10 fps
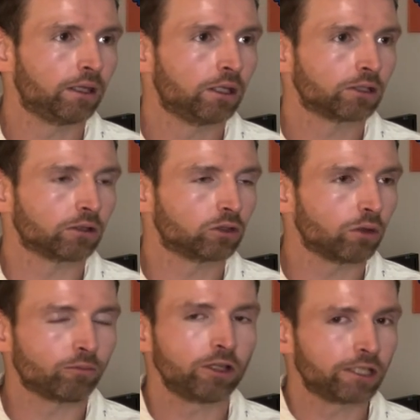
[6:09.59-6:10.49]
So I do
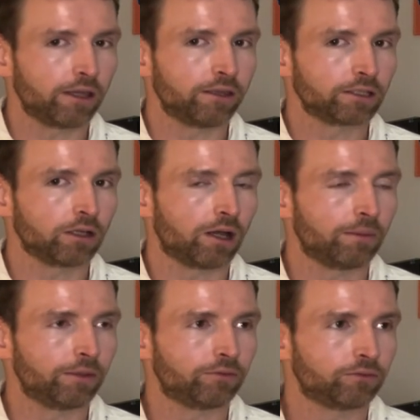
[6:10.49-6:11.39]
appreciate it this time.
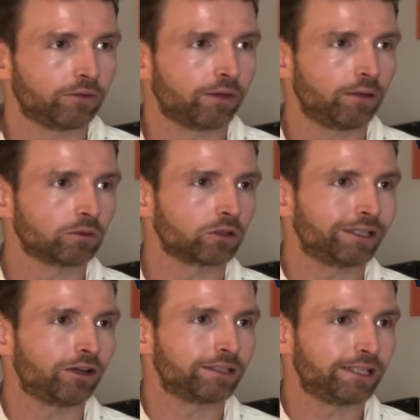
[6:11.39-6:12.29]
If anyone's got any
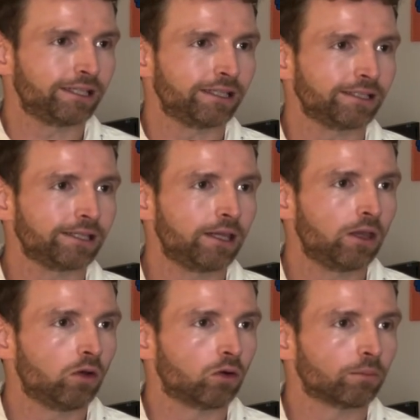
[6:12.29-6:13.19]
ideas
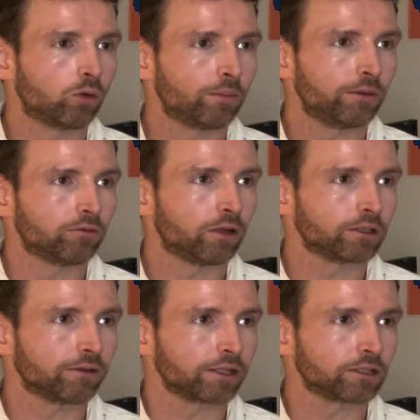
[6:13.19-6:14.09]
or can point me in the right
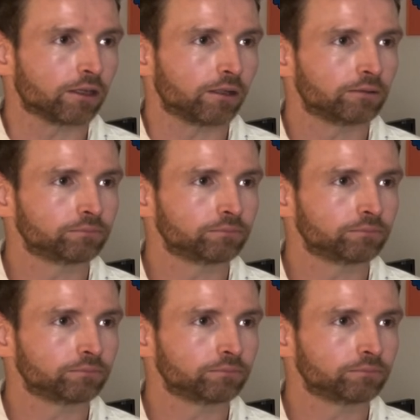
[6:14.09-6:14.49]
direction.